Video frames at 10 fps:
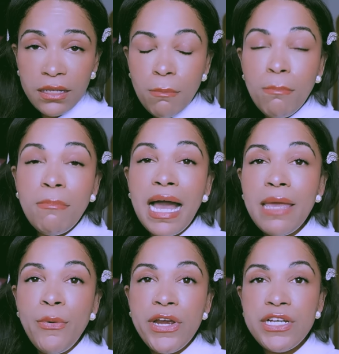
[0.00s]
my
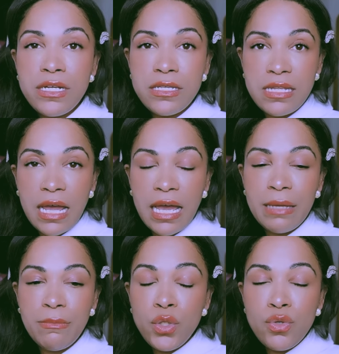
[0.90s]
precious
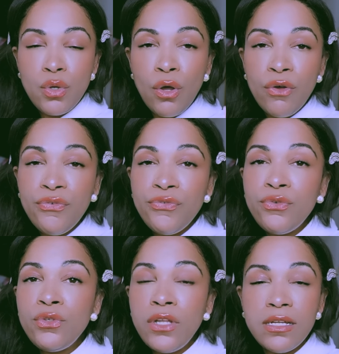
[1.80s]
time to a
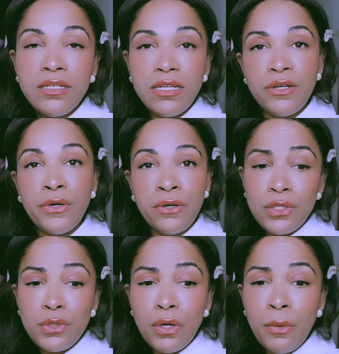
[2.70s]
full-on dinner
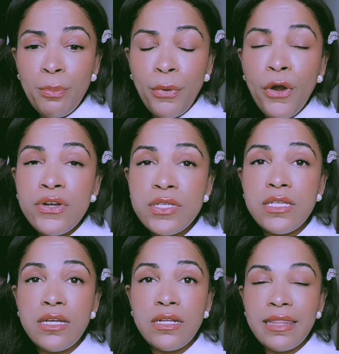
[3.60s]
to a
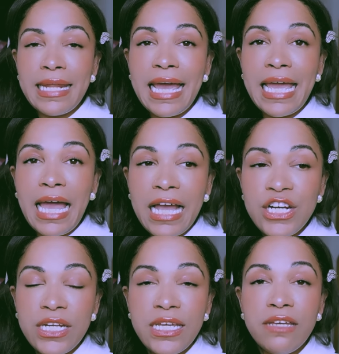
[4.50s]
person that I
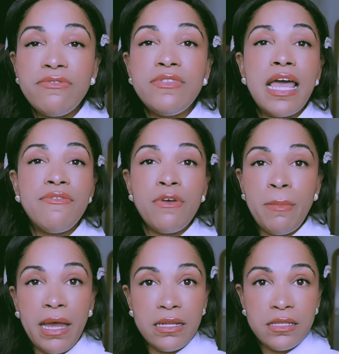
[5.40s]
actually have never
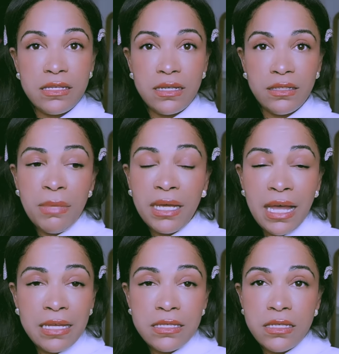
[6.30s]
met?
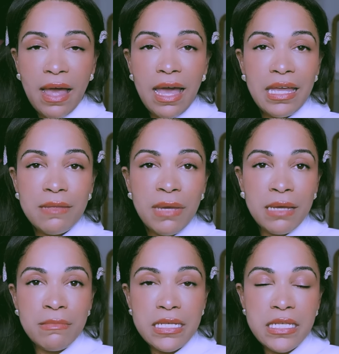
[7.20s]
Because I can
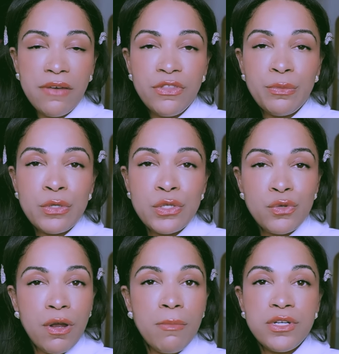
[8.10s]
buy myself the most
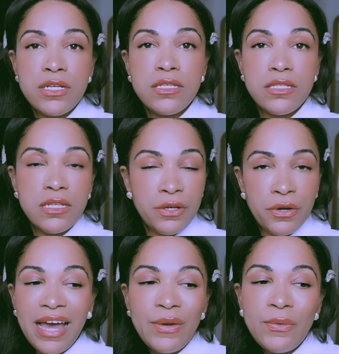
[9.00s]
scrumptious
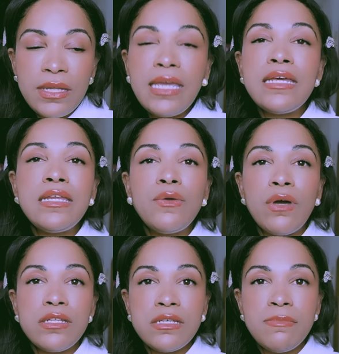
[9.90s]
dinner. I don't need
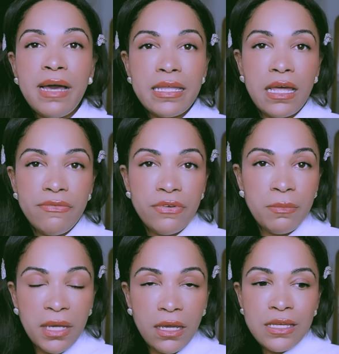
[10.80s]
anyone to buy that for
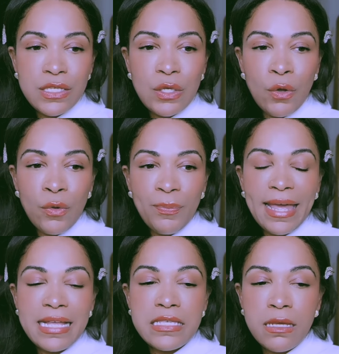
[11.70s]
me. So
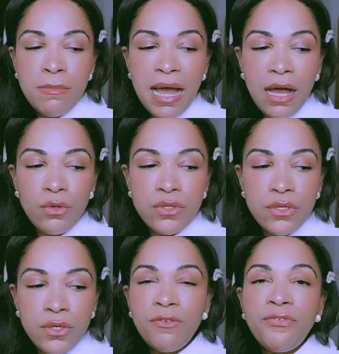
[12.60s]
it's about
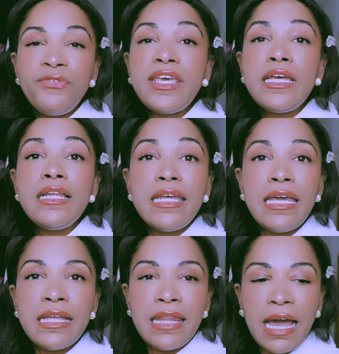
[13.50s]

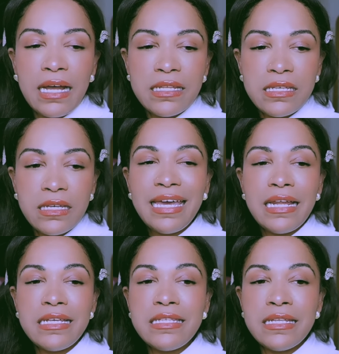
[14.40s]
feeling that it
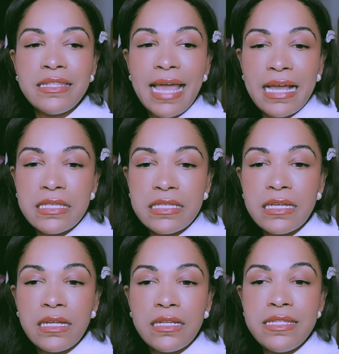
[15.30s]
is the next
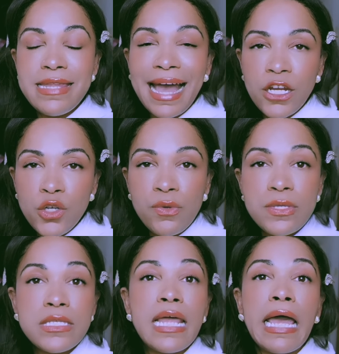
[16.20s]
natural
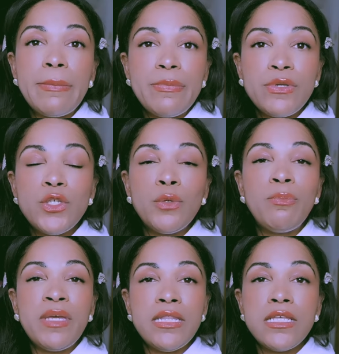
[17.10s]
step to
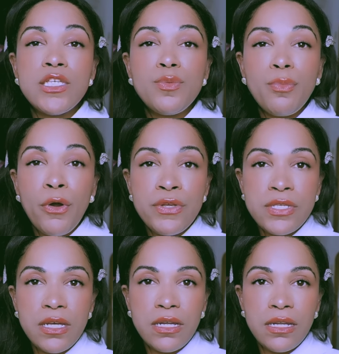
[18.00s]
meet this
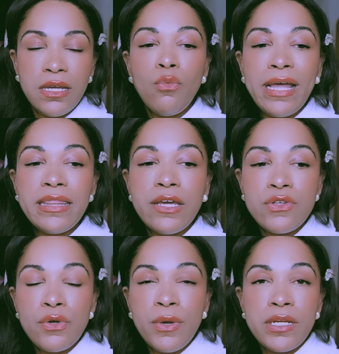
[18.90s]
person when
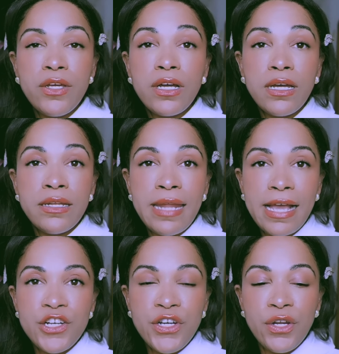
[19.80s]
there's already a
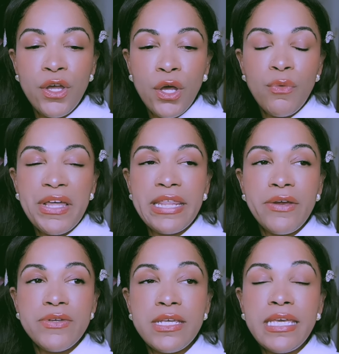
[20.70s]
connection, when
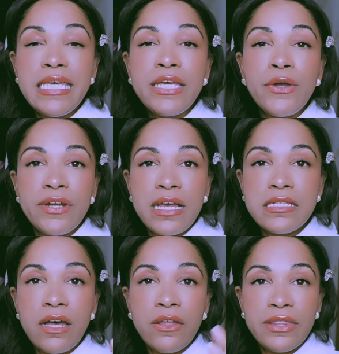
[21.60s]
there's
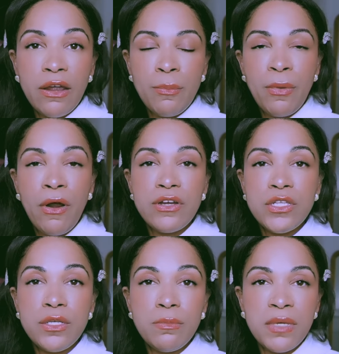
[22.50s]
eagerness on their part
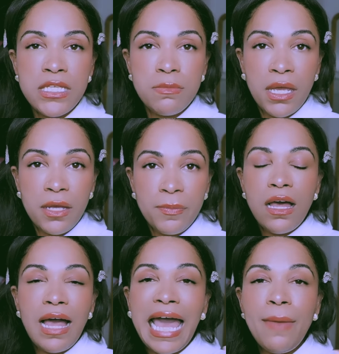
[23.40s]
to meet me.
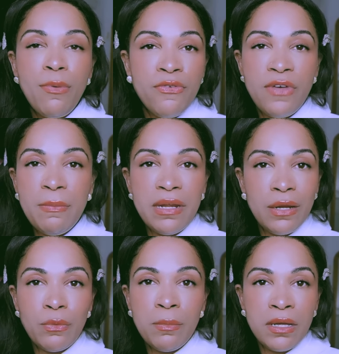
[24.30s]
A
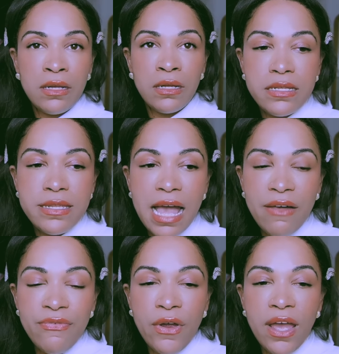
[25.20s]
hyper-feminine woman
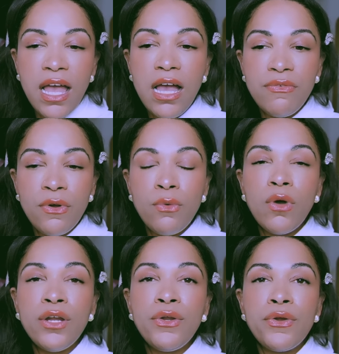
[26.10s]
never ever
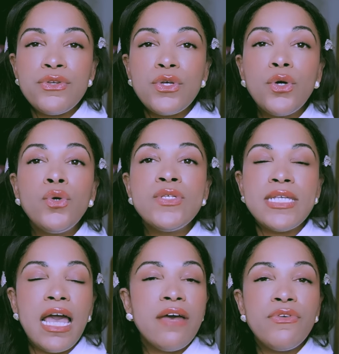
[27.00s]
wonders
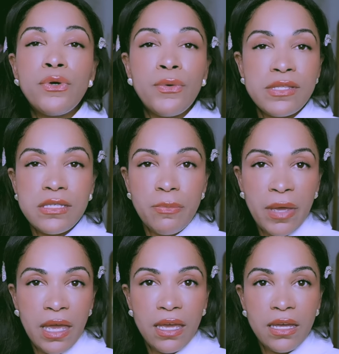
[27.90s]
who's ever going to
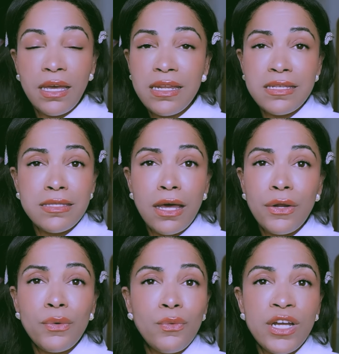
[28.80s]
pay. It is not
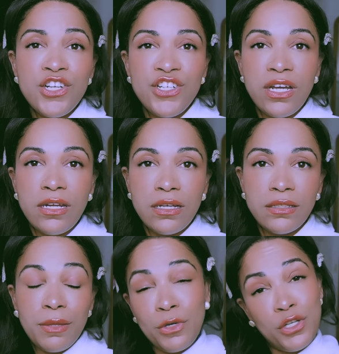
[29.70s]
a question
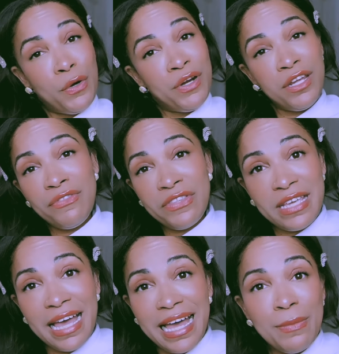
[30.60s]
the majority of the
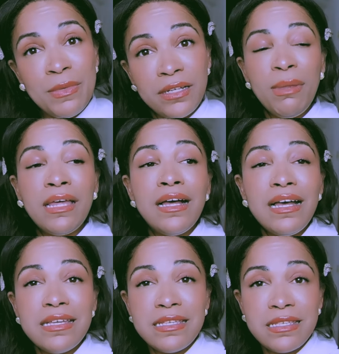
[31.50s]
time
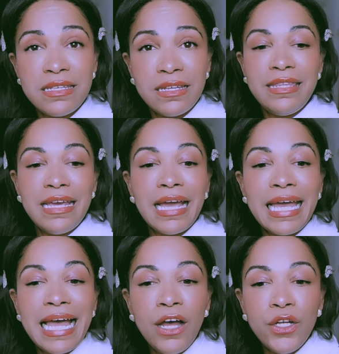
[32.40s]
because the
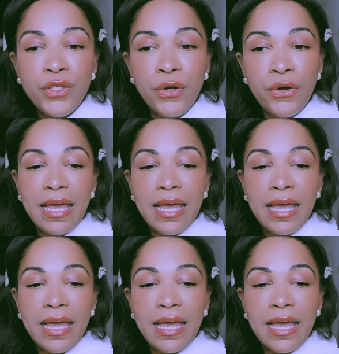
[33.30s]
encounter